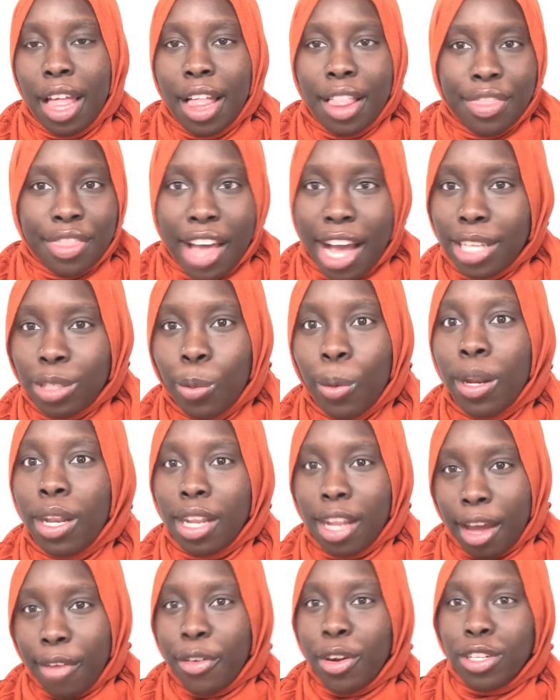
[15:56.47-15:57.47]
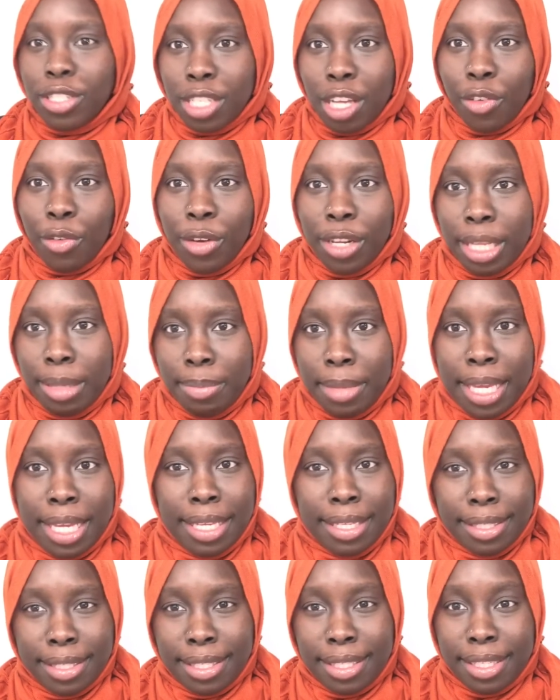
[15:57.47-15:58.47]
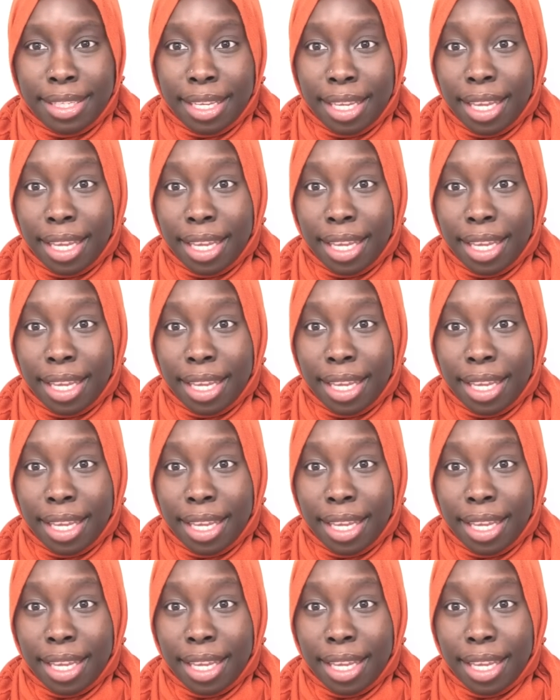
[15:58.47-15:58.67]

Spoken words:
That's what love yourself really means.